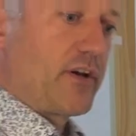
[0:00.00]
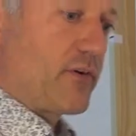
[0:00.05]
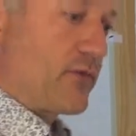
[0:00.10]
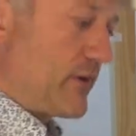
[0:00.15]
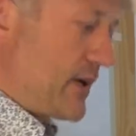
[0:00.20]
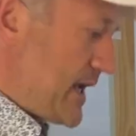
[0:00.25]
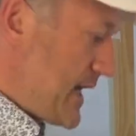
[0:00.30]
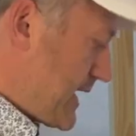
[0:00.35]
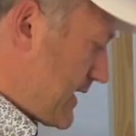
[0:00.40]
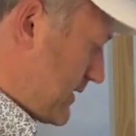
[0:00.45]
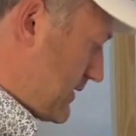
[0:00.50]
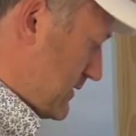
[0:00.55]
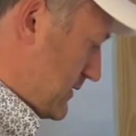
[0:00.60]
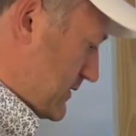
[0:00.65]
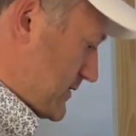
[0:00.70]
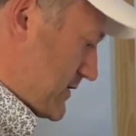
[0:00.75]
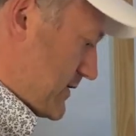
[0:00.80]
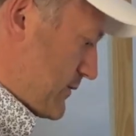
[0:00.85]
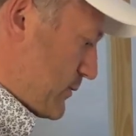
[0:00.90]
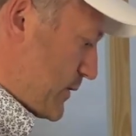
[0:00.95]
degree angle.
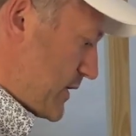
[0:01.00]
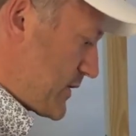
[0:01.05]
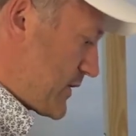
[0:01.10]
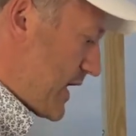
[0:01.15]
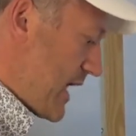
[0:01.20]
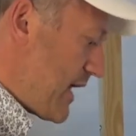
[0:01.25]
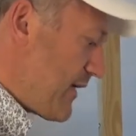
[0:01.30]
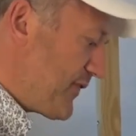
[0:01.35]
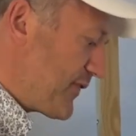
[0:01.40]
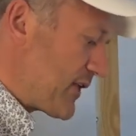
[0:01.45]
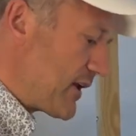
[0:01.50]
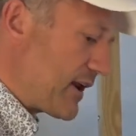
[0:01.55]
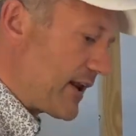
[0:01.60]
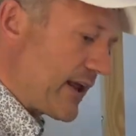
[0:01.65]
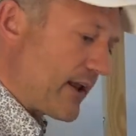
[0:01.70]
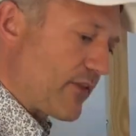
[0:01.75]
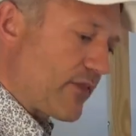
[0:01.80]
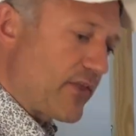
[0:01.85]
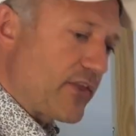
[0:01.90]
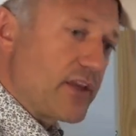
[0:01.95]
So when you have the
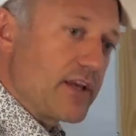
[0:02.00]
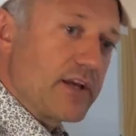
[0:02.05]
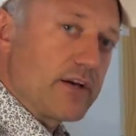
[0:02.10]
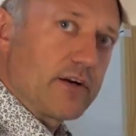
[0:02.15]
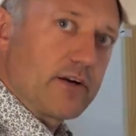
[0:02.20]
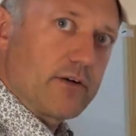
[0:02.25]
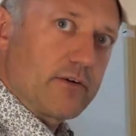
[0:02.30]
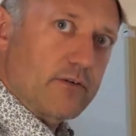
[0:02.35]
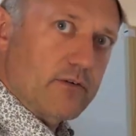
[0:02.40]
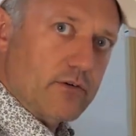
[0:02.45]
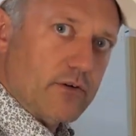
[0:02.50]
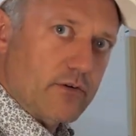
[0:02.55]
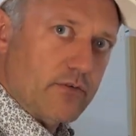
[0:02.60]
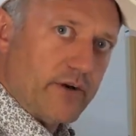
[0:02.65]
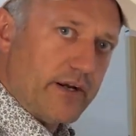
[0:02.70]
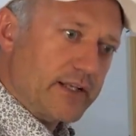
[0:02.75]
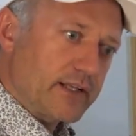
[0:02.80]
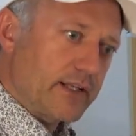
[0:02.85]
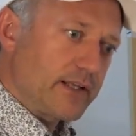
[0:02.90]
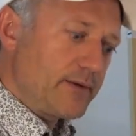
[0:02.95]
length here
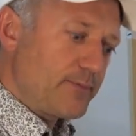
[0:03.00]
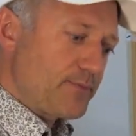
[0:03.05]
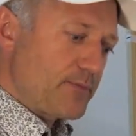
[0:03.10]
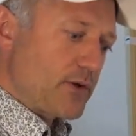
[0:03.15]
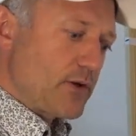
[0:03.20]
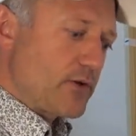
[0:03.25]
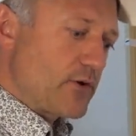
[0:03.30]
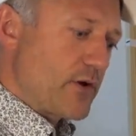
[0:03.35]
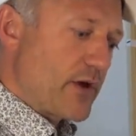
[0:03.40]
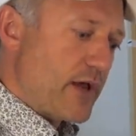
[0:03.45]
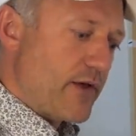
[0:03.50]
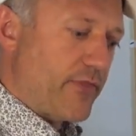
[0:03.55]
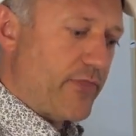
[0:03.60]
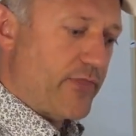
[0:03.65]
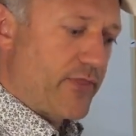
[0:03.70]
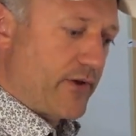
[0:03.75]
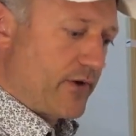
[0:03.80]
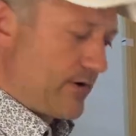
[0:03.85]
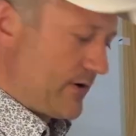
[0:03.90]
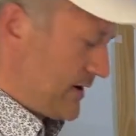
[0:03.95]
correctly, you have
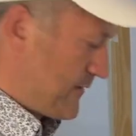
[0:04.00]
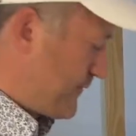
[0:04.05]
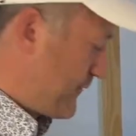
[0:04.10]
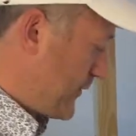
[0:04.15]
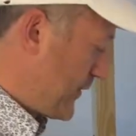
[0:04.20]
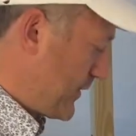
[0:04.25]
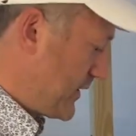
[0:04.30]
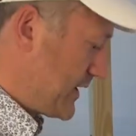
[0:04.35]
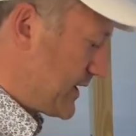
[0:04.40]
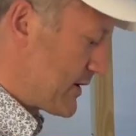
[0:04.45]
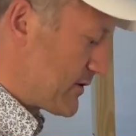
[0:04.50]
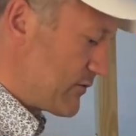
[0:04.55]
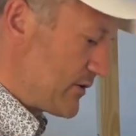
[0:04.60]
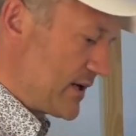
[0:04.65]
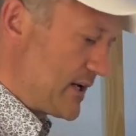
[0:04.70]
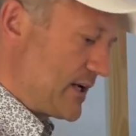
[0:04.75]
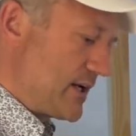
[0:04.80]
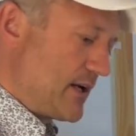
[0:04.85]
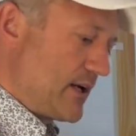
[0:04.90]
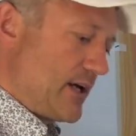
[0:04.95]
a 30
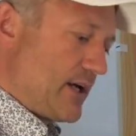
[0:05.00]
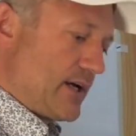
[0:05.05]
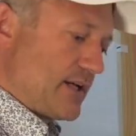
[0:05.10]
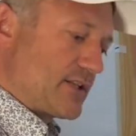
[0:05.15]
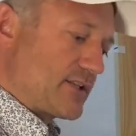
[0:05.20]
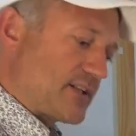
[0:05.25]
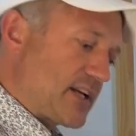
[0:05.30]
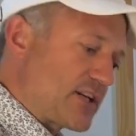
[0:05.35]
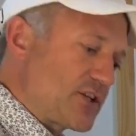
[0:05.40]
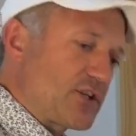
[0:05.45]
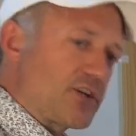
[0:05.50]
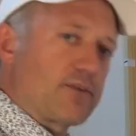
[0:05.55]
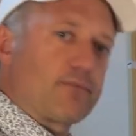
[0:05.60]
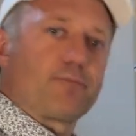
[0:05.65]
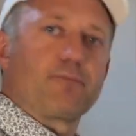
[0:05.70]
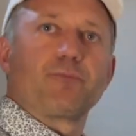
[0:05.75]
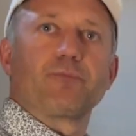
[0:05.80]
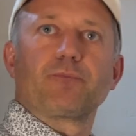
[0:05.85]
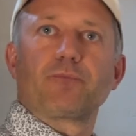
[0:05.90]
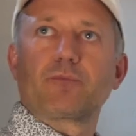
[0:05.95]
degree section
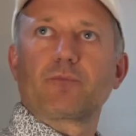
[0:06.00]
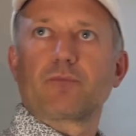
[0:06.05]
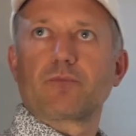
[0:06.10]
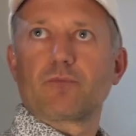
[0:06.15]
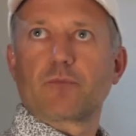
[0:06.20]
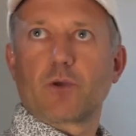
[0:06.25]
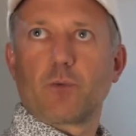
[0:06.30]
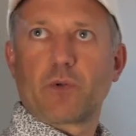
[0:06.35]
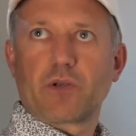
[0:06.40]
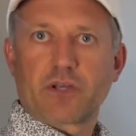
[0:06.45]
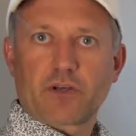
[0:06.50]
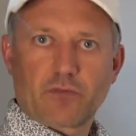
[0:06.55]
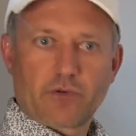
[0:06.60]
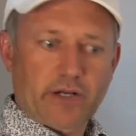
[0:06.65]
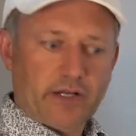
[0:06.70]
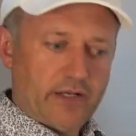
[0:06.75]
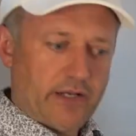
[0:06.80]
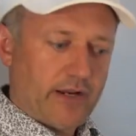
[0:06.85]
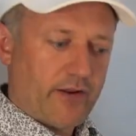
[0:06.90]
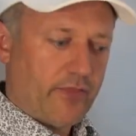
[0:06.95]
with the
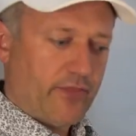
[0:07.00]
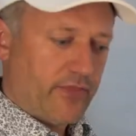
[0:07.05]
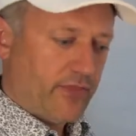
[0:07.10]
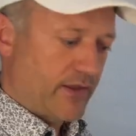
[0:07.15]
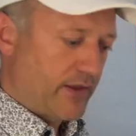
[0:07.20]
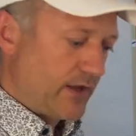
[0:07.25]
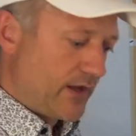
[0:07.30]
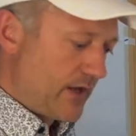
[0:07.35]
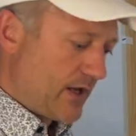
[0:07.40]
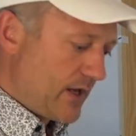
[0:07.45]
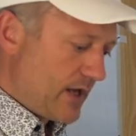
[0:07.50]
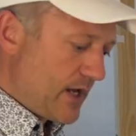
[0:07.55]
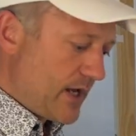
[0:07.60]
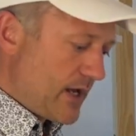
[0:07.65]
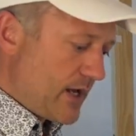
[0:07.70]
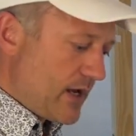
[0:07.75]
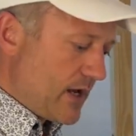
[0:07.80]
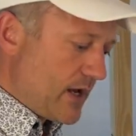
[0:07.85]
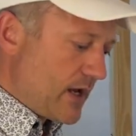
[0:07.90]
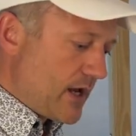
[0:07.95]
correct length.
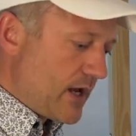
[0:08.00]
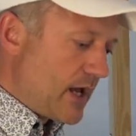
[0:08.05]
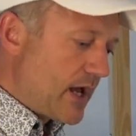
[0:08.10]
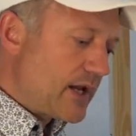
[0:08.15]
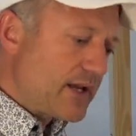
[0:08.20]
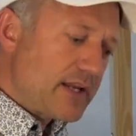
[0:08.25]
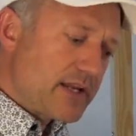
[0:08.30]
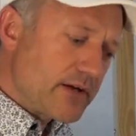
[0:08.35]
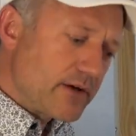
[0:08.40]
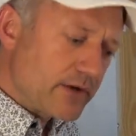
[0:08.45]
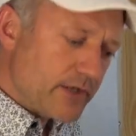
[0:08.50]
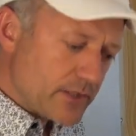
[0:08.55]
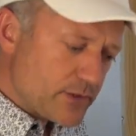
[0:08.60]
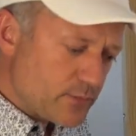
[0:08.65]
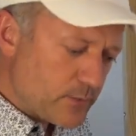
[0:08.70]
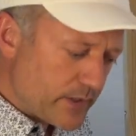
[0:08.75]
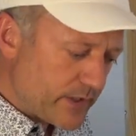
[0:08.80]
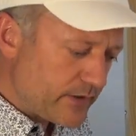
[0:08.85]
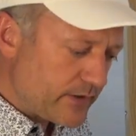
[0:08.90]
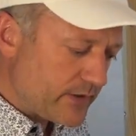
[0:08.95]
And here is
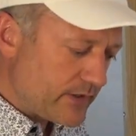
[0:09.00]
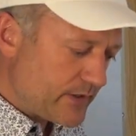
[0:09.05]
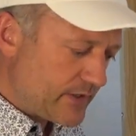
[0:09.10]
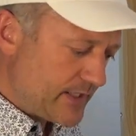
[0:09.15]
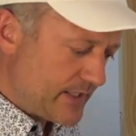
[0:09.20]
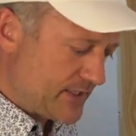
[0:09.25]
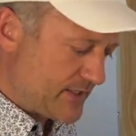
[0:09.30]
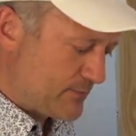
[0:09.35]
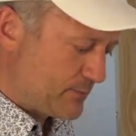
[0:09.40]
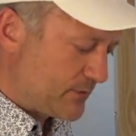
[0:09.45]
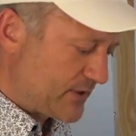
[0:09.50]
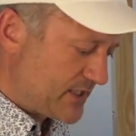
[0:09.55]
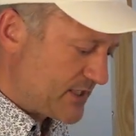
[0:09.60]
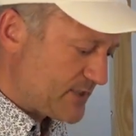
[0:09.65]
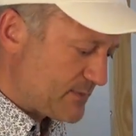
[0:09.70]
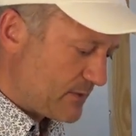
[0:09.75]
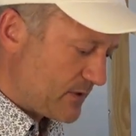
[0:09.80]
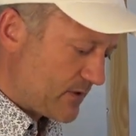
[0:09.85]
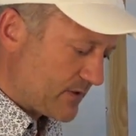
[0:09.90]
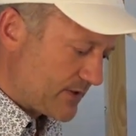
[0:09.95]
where it's pretty
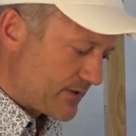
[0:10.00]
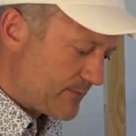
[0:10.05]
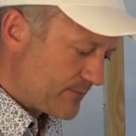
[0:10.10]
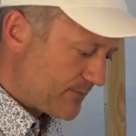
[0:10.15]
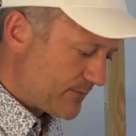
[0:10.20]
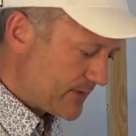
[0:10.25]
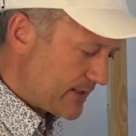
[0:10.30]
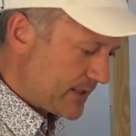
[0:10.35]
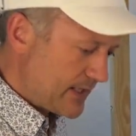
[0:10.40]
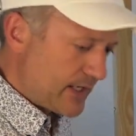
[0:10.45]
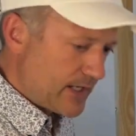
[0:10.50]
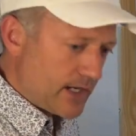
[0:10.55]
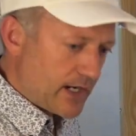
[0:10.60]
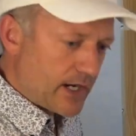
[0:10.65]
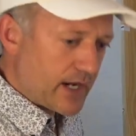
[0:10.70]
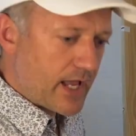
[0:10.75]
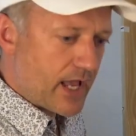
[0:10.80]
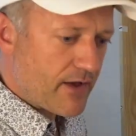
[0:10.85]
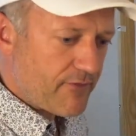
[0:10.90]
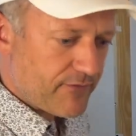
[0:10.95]
smart.
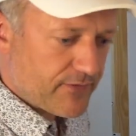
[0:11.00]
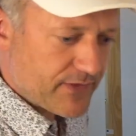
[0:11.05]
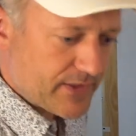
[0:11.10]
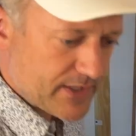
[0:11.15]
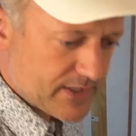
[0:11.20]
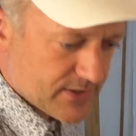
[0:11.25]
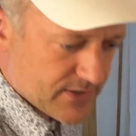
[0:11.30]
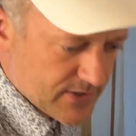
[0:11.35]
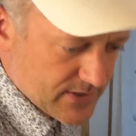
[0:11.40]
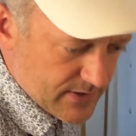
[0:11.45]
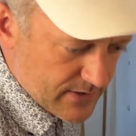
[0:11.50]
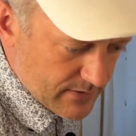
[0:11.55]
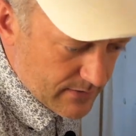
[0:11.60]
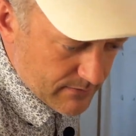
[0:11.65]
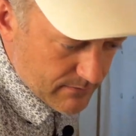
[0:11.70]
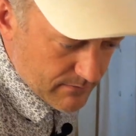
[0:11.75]
I have this